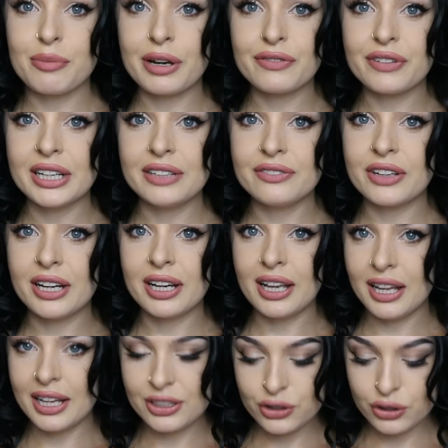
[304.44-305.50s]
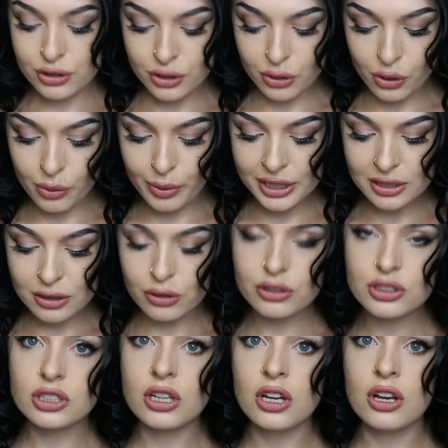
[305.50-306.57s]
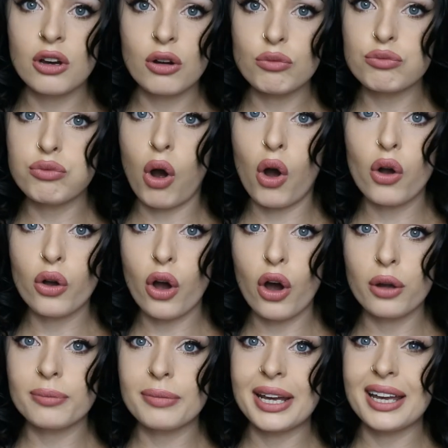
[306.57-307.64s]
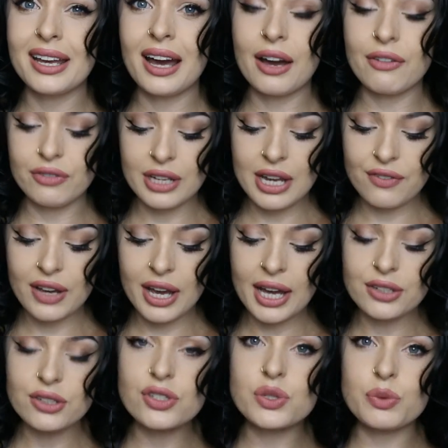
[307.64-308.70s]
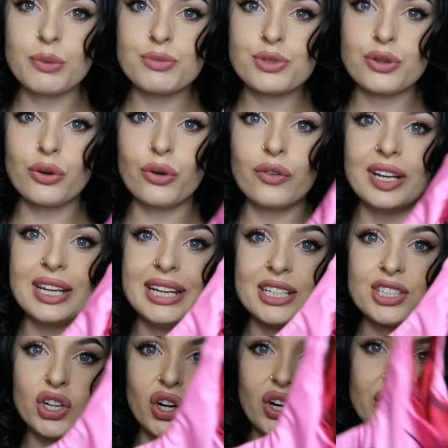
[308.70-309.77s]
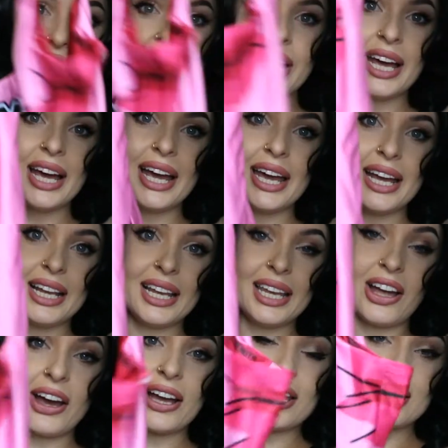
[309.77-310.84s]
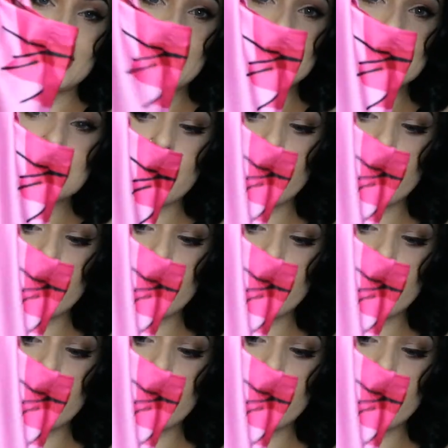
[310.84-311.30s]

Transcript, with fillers: in my favour, it just always looks wrong on me. I've never had a swimsuit or a leotard like this